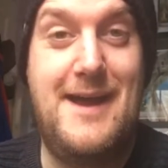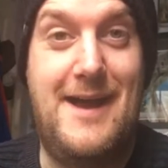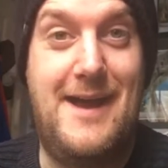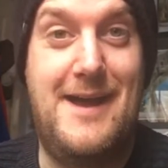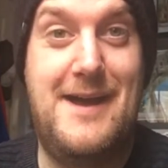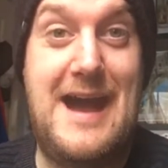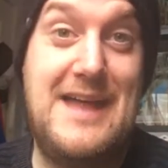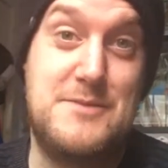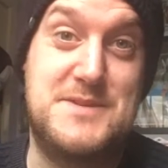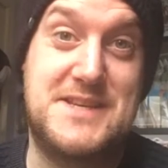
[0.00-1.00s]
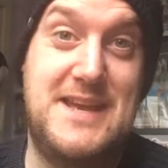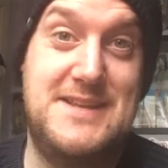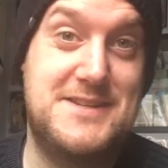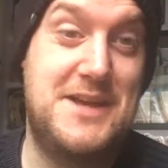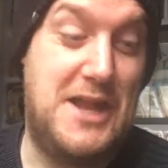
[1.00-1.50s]
I had them as a
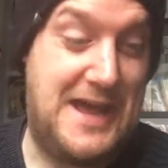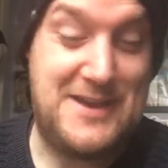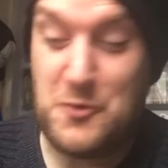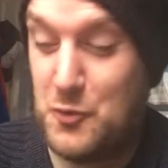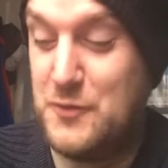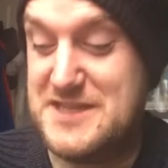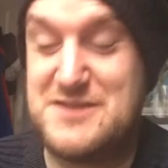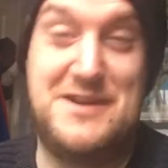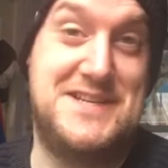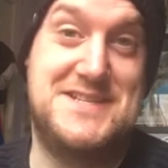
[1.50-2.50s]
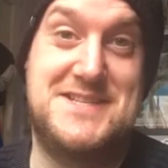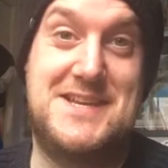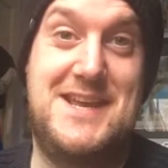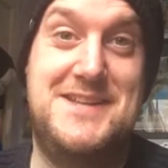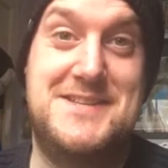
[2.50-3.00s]
kid, I had all these figures as a
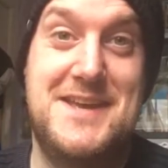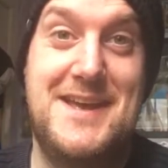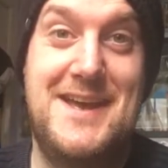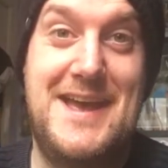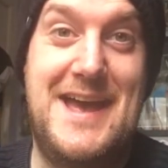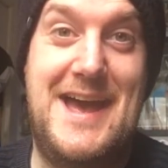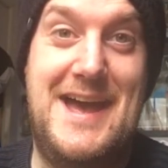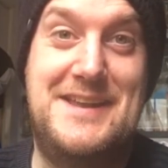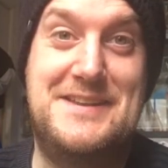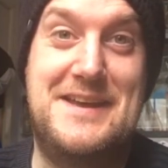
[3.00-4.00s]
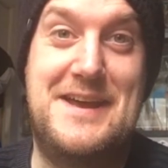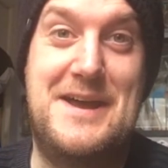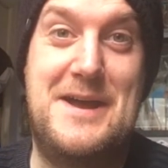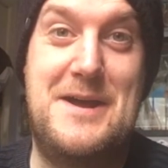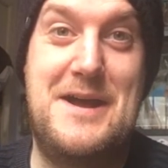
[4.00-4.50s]
kid, and
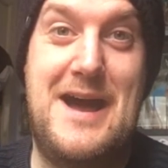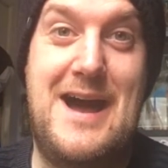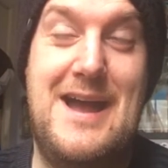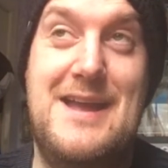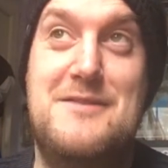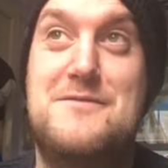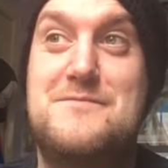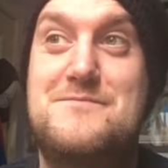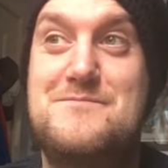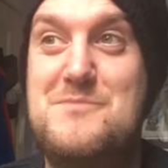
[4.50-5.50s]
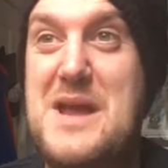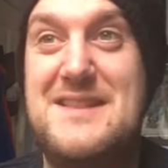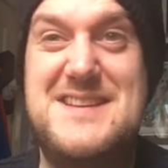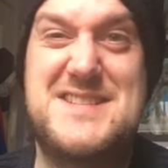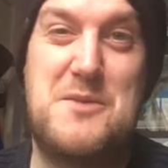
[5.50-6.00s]
I've
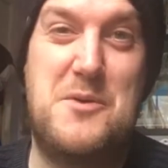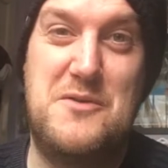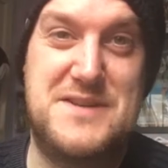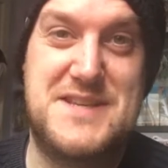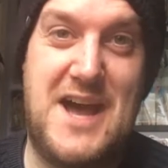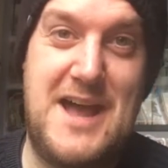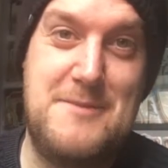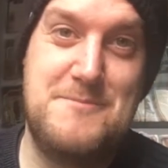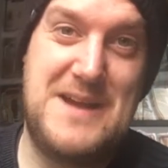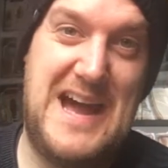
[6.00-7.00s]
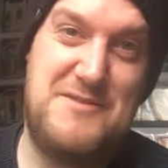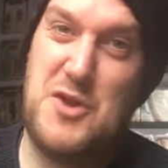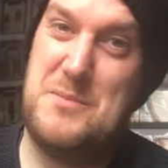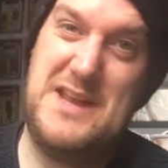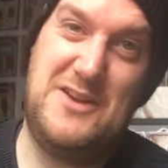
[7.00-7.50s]
picked these up over time. I've
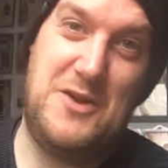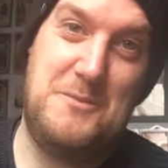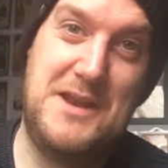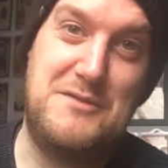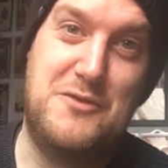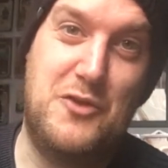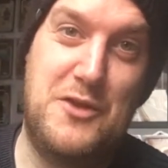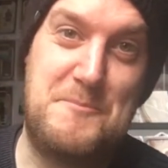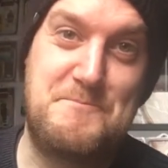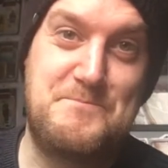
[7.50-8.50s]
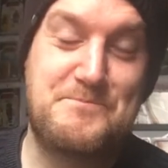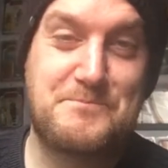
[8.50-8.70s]
not paid a lot of money for them.